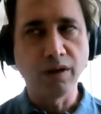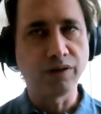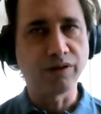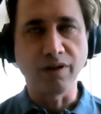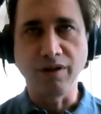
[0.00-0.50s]

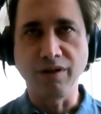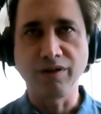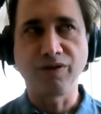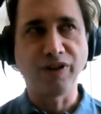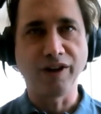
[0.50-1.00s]
It's a,
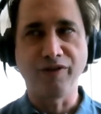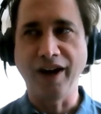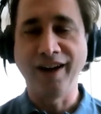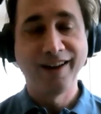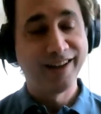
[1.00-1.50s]

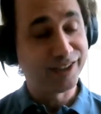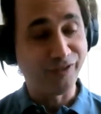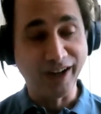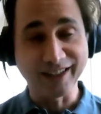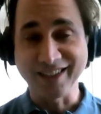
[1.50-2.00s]
it's a
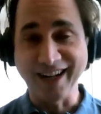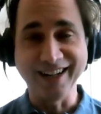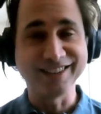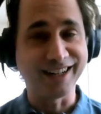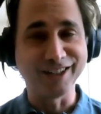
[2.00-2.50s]

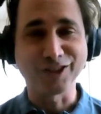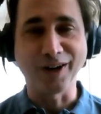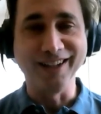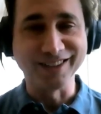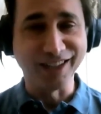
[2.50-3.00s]
fascinating set of
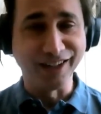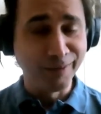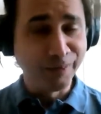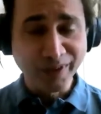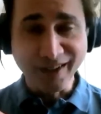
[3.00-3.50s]
trends. And,
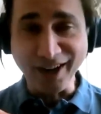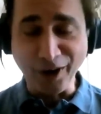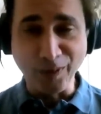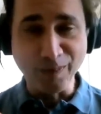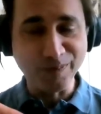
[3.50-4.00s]
you
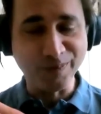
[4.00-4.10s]
know,